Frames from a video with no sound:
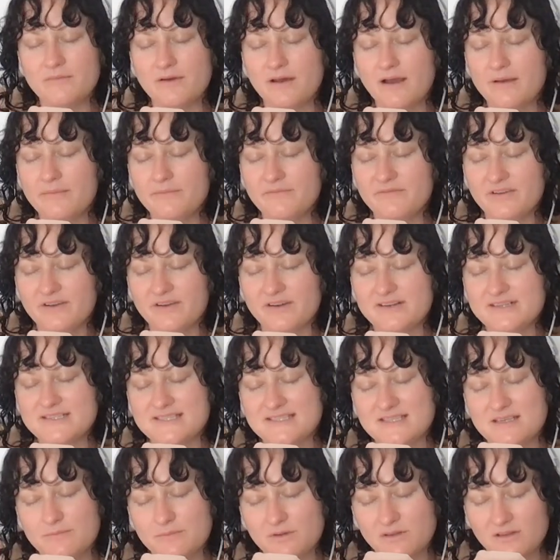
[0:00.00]
I'm very
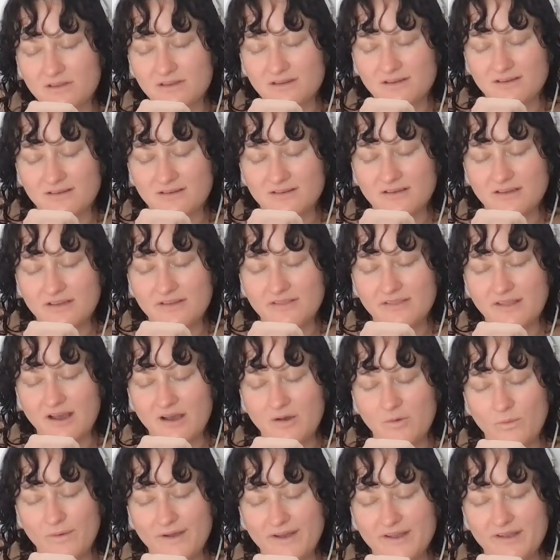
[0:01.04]
similar in
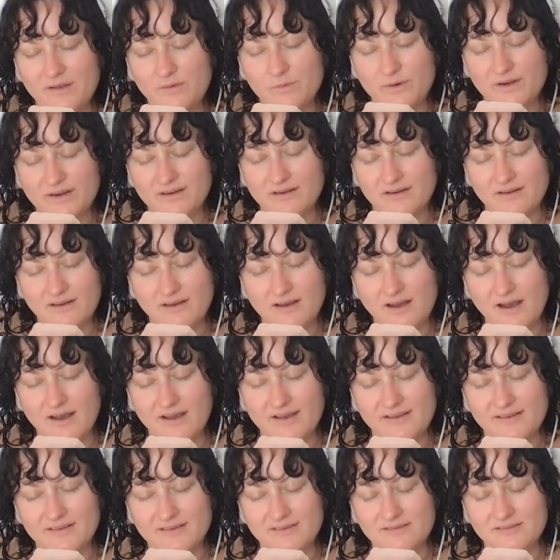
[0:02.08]
that way where
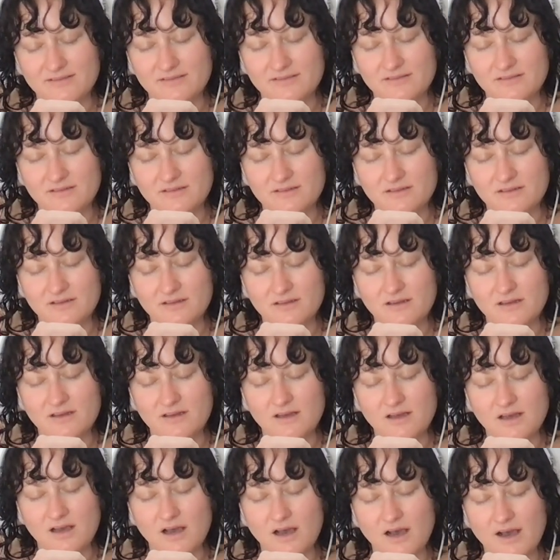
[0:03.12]
I
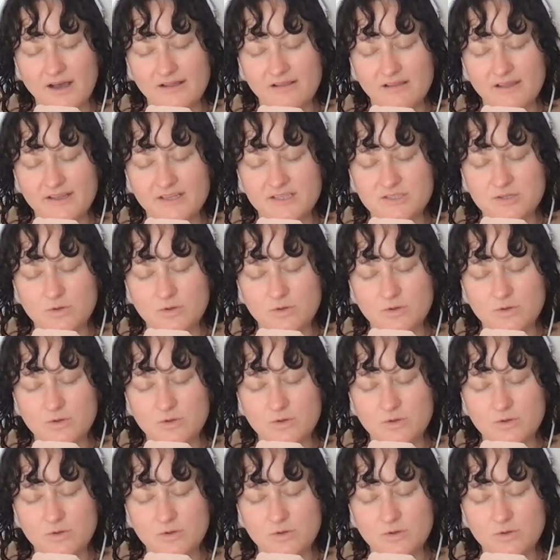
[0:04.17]
like to